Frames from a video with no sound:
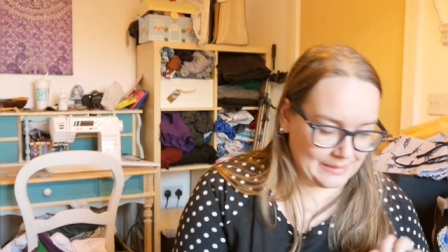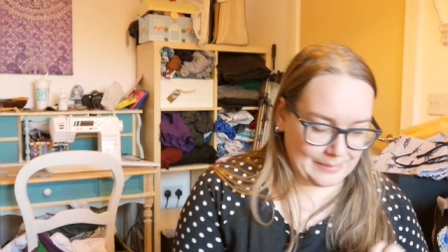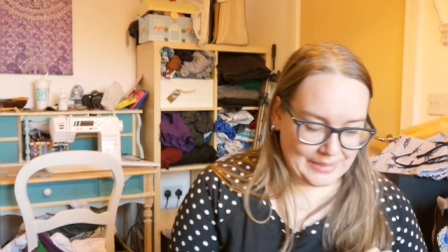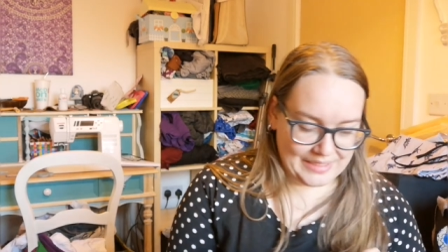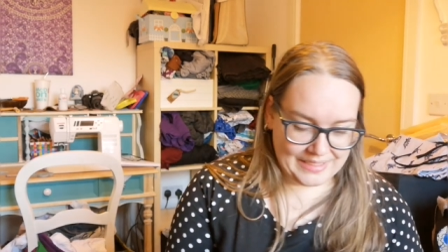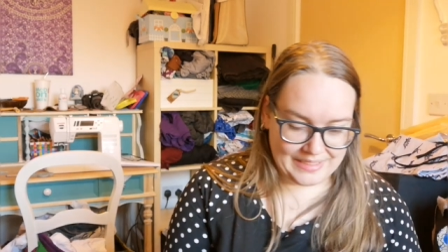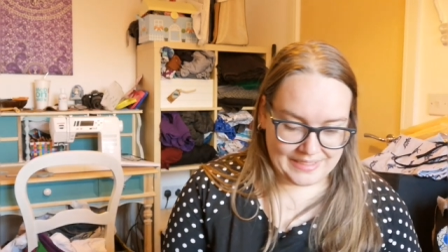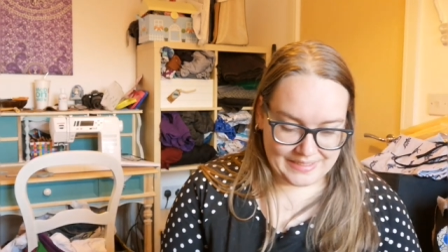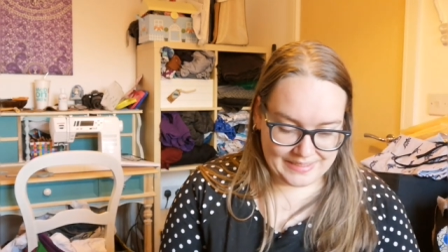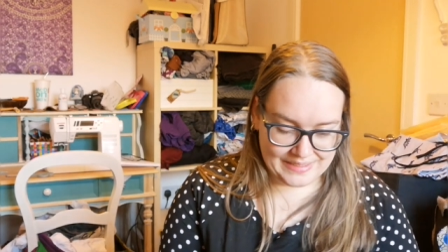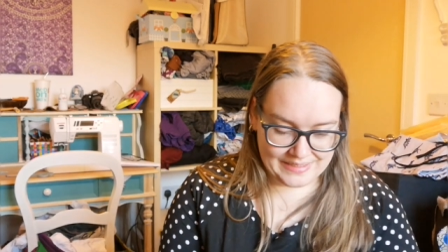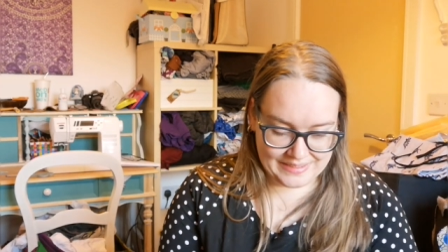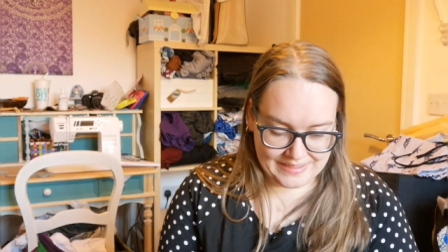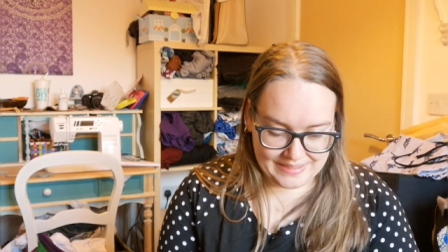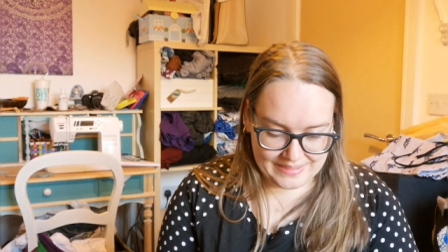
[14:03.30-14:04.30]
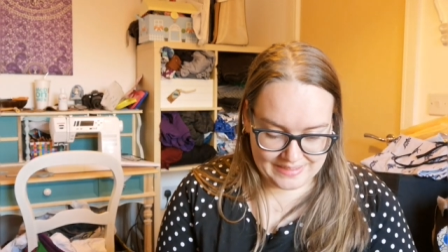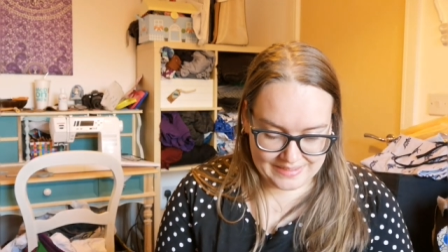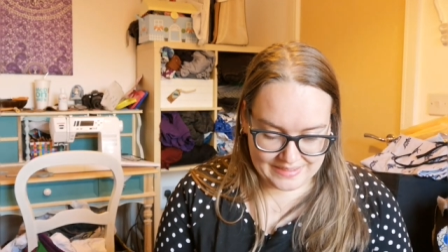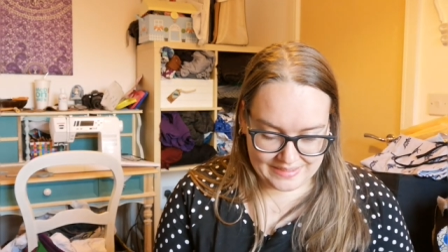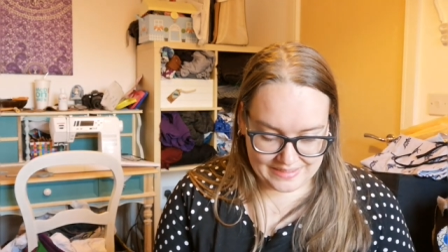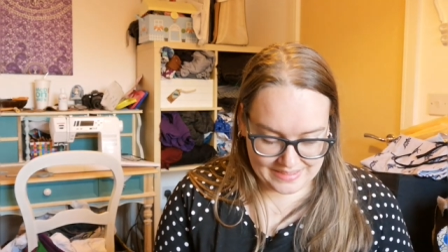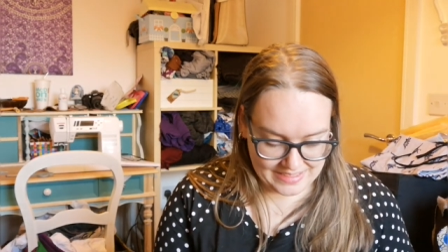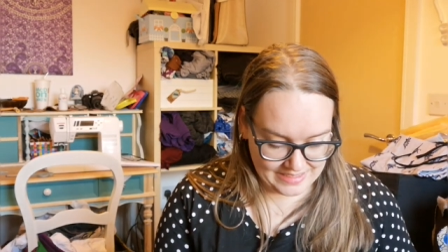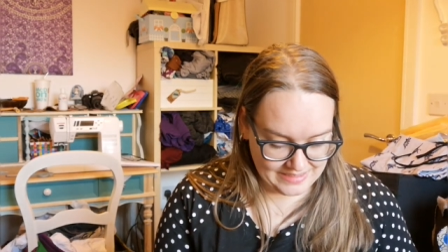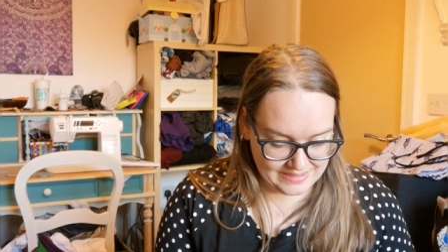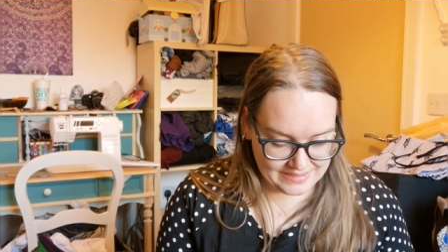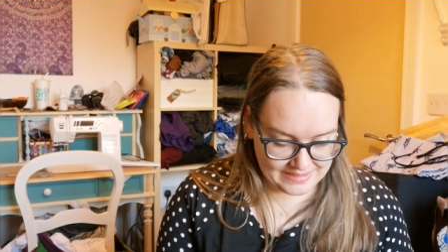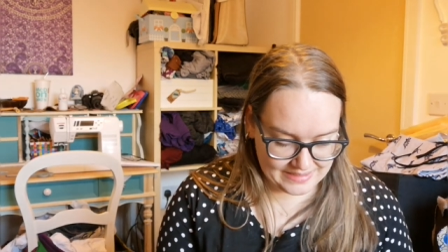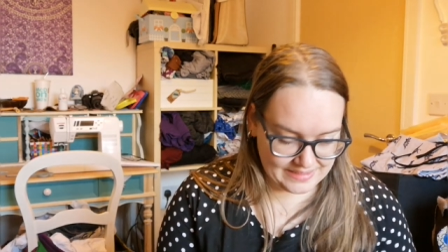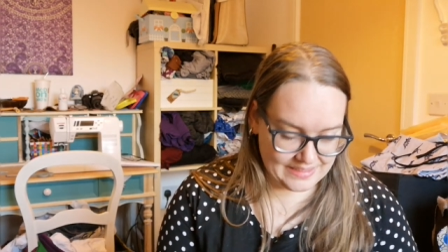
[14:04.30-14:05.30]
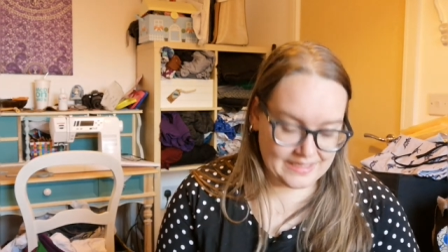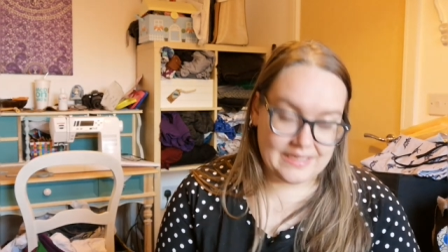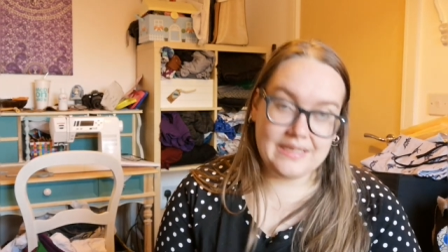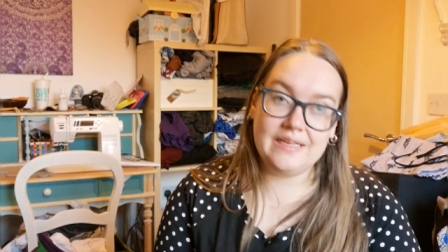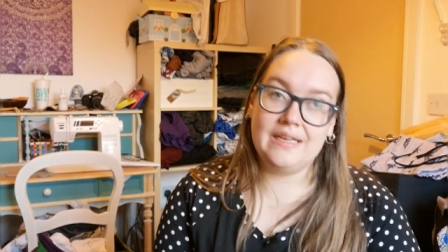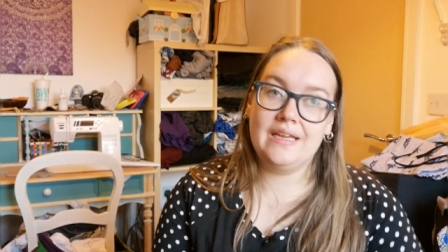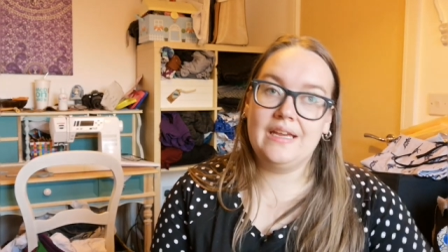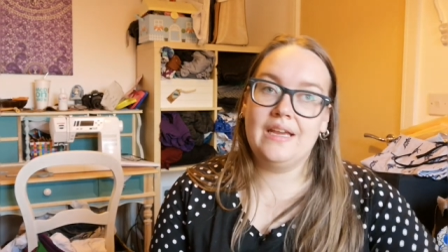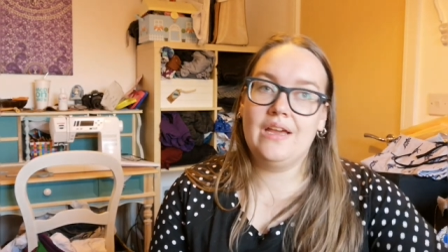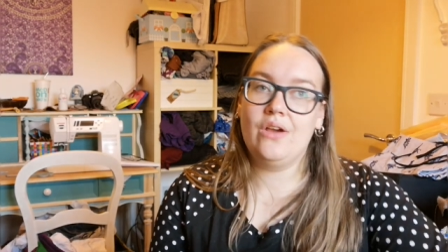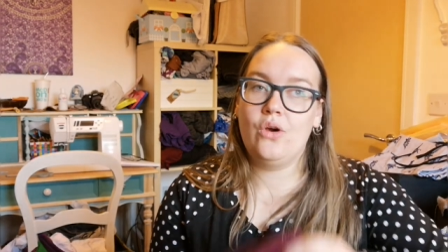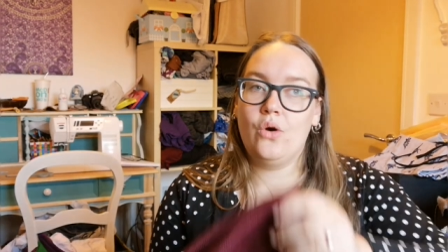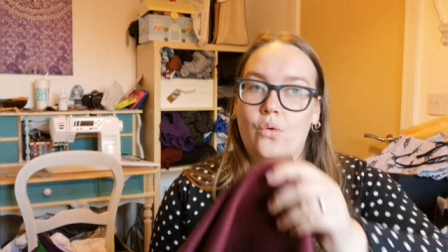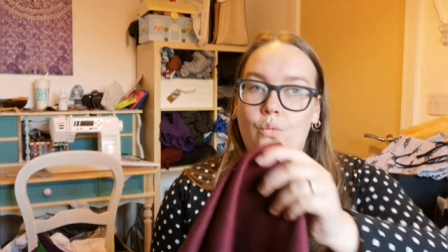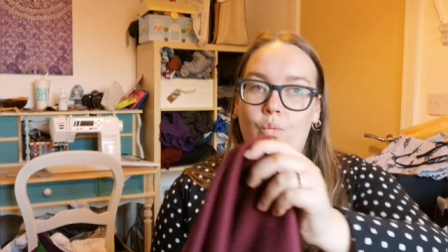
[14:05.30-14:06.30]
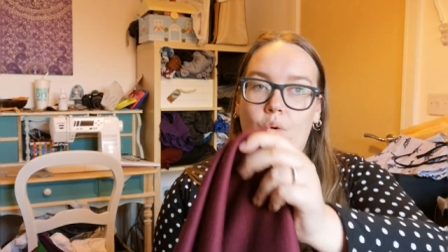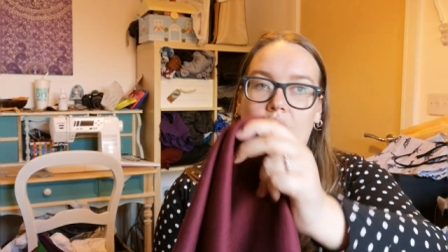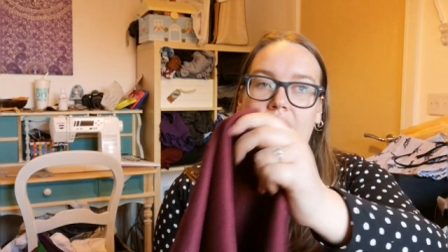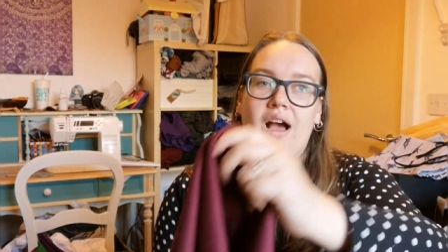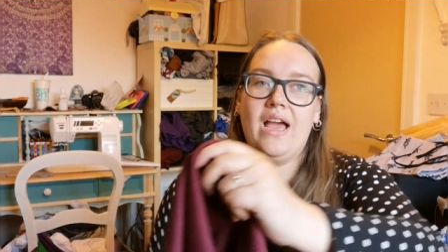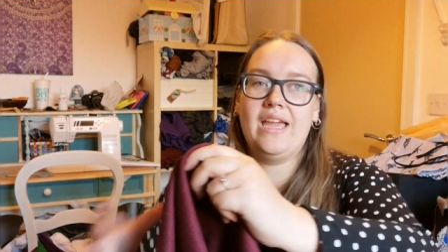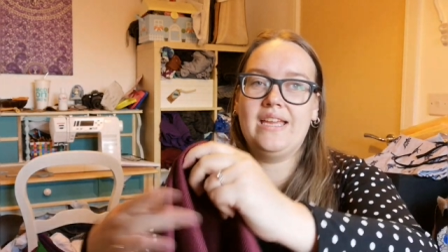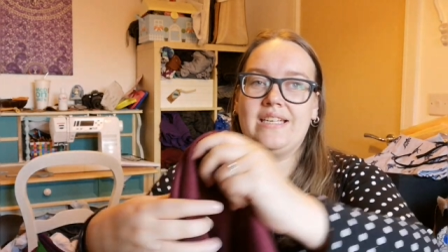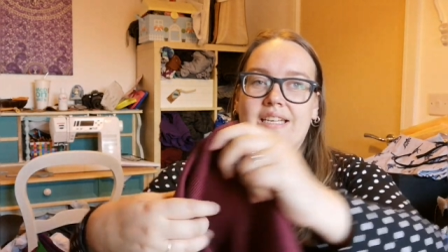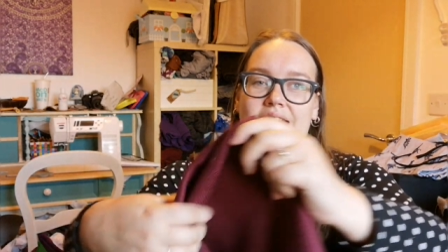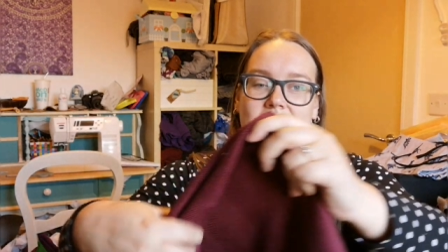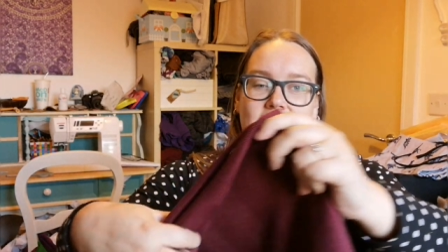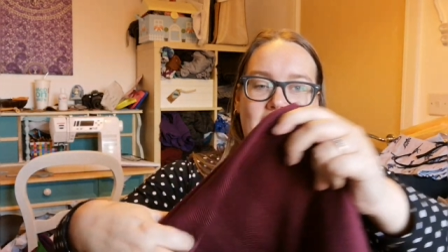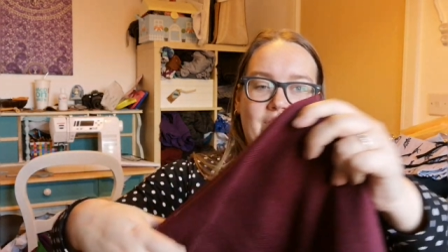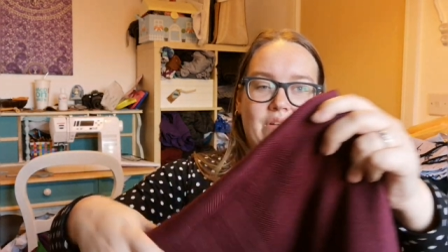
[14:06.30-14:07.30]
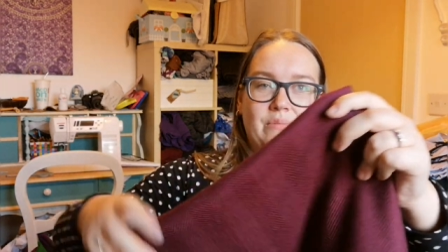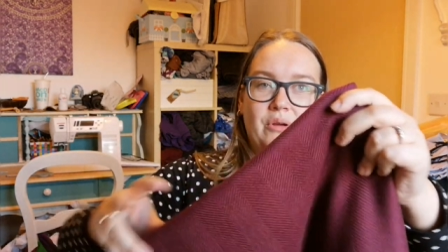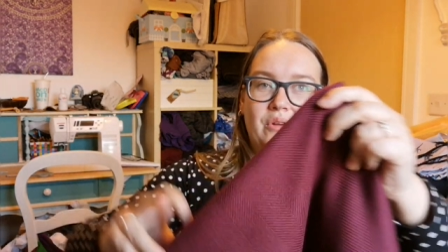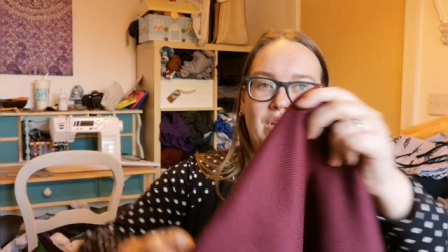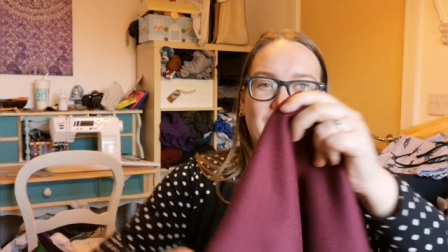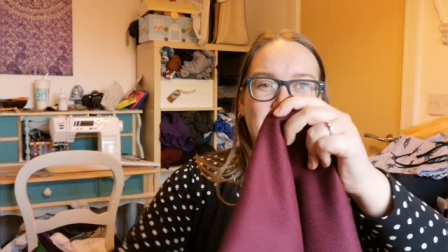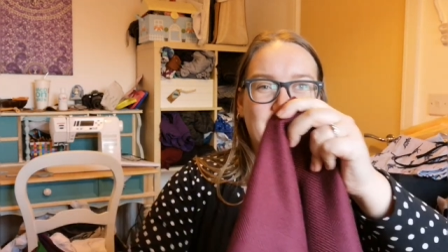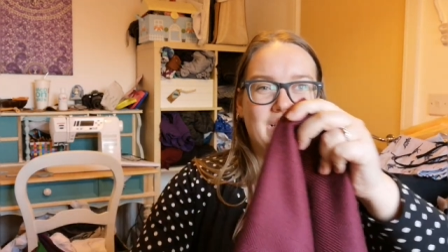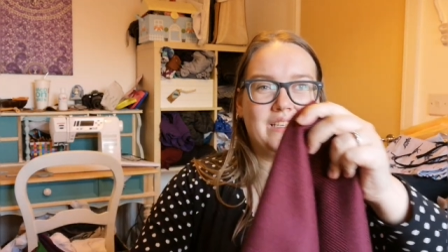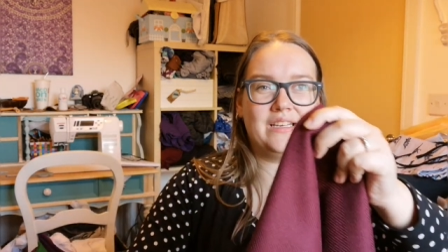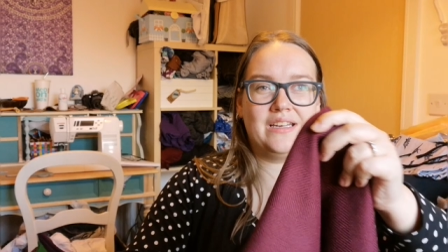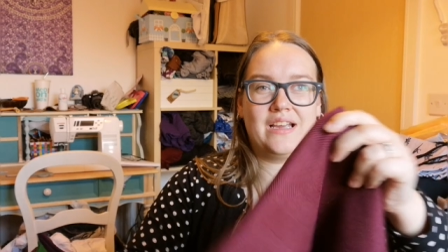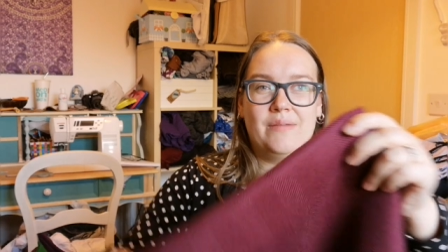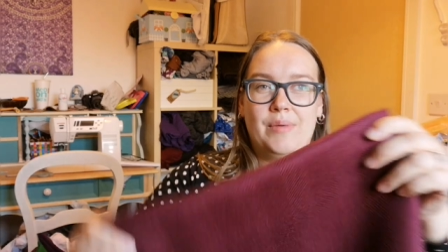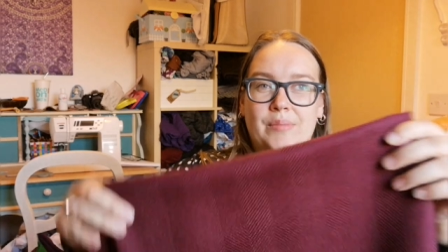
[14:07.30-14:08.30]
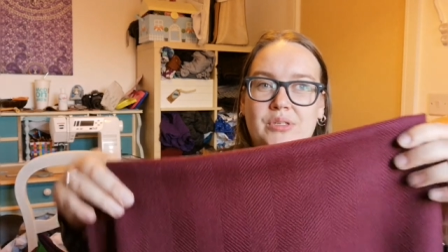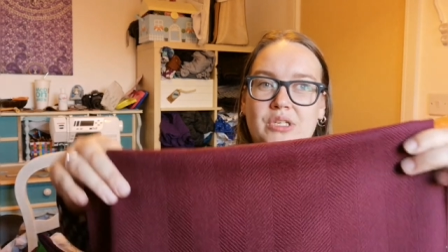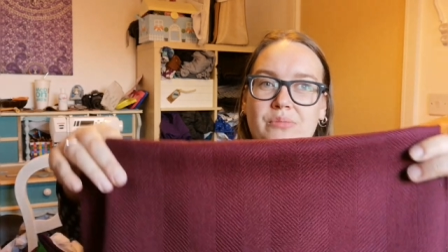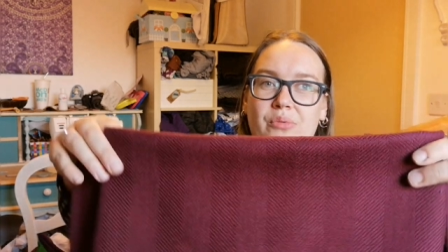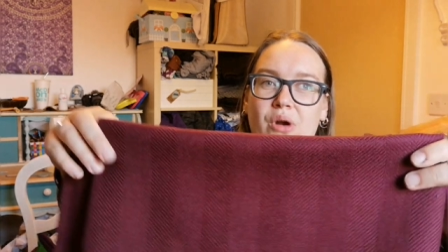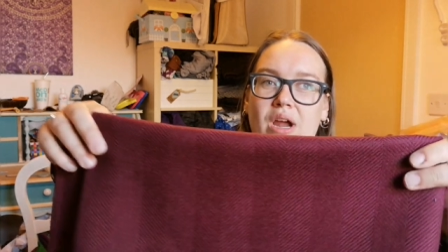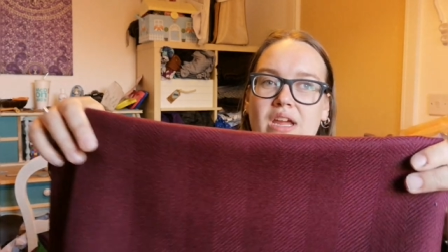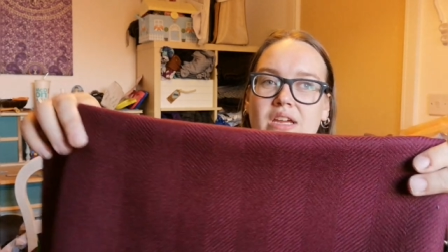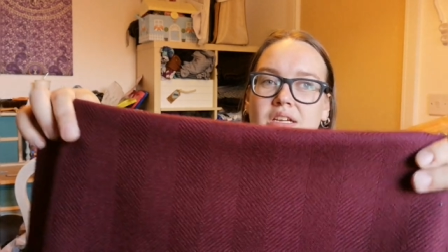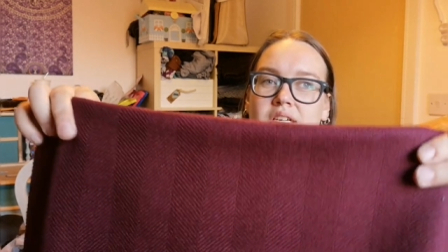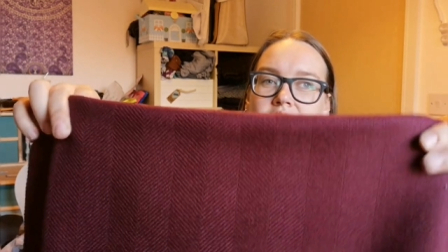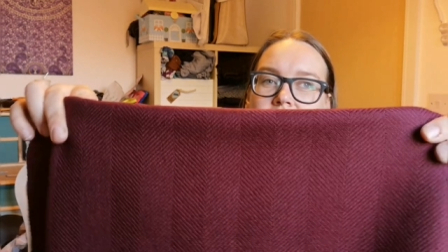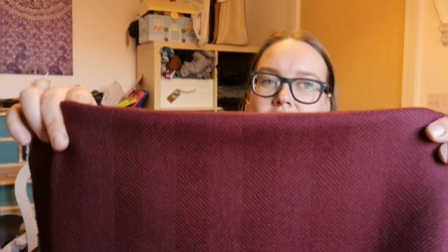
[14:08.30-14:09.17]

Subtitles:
up this wide herringbone. Now this is going to come up too bright.